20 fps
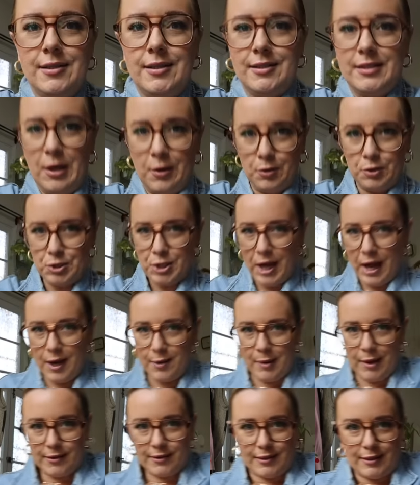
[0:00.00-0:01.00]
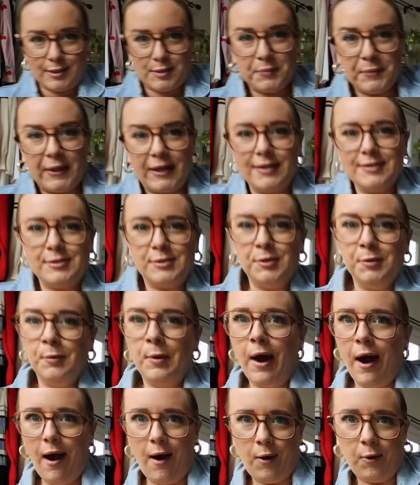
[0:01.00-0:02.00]
sit down and chat about this because you
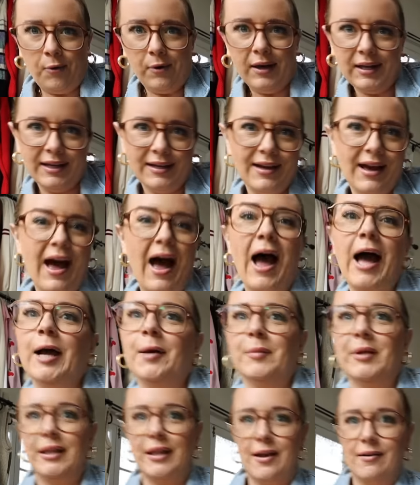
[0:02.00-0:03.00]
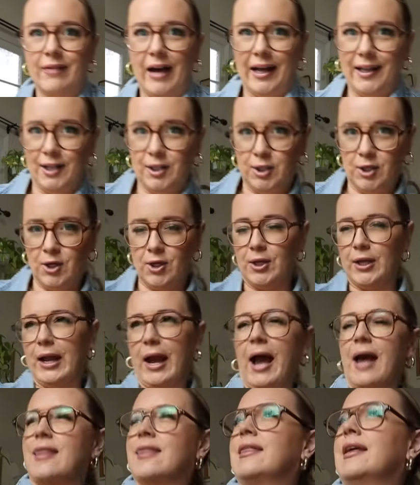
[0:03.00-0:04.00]
know I'm a Love Island
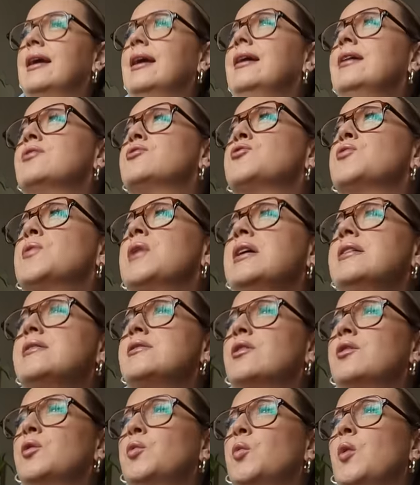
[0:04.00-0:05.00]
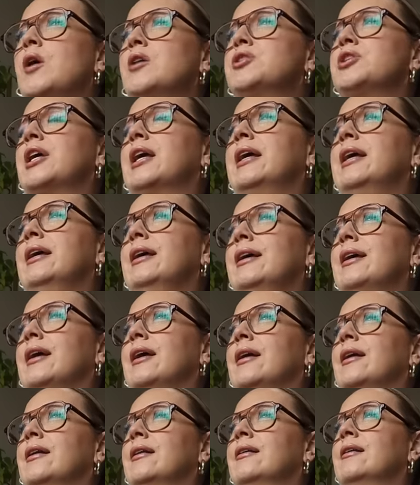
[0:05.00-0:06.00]
girly. I think Drew and I started watching it
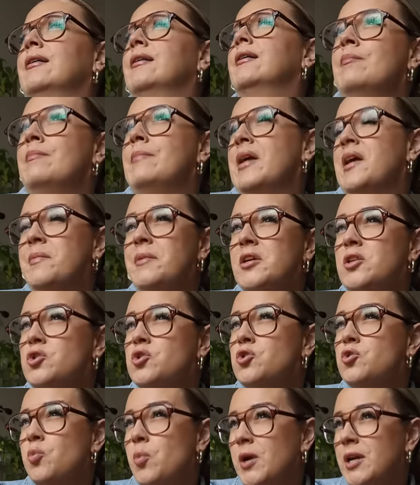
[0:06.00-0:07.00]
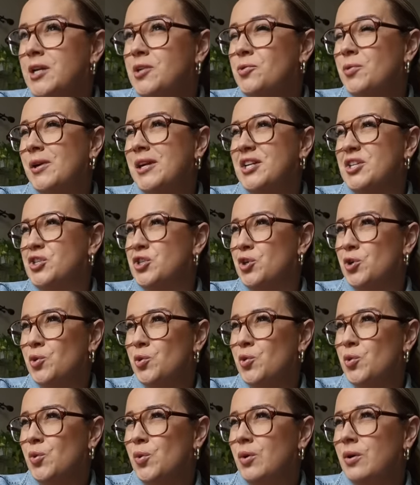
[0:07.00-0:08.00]
in maybe
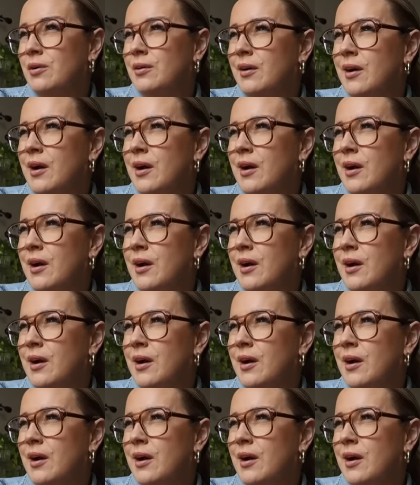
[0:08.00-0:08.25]
2022?